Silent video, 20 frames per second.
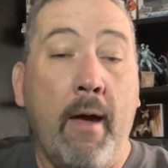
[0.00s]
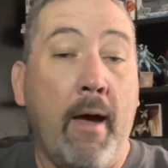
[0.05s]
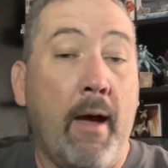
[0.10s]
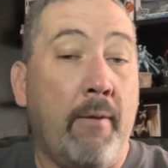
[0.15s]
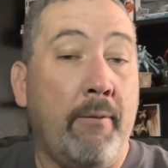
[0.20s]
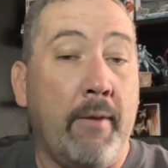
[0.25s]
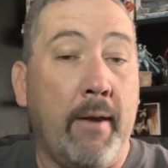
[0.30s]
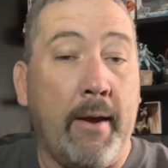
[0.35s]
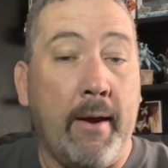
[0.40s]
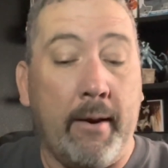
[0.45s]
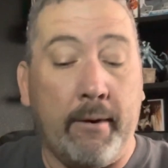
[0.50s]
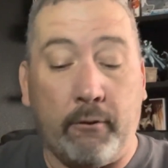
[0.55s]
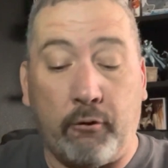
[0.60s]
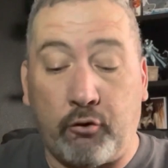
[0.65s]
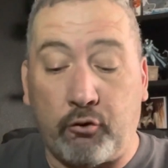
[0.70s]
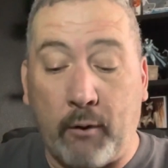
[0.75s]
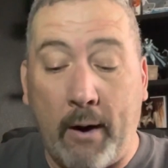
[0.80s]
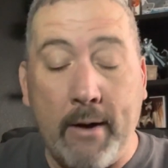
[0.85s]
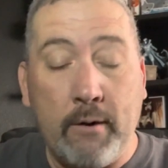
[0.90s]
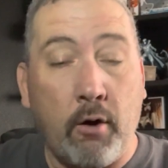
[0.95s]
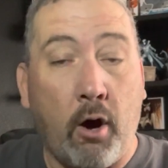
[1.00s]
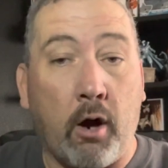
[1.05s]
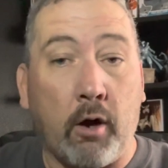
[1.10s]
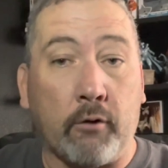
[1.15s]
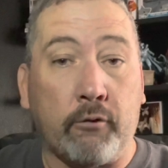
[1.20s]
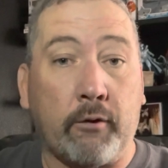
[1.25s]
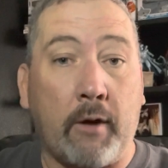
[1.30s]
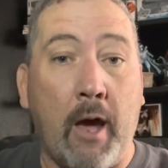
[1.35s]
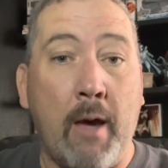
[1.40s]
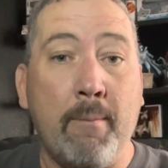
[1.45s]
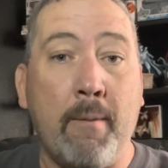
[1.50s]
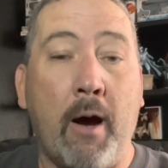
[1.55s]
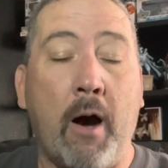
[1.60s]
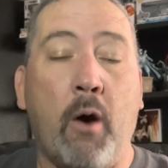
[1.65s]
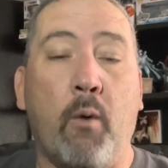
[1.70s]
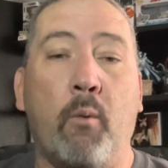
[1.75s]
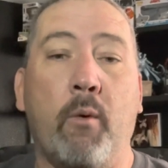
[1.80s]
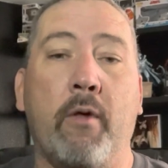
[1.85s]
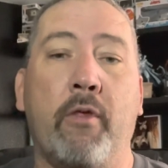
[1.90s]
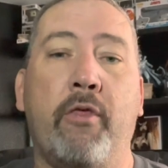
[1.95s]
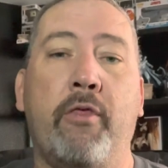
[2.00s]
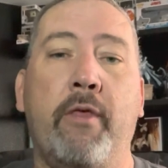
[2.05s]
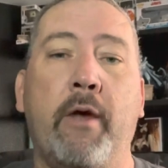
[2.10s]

And then Stray Dogs came out with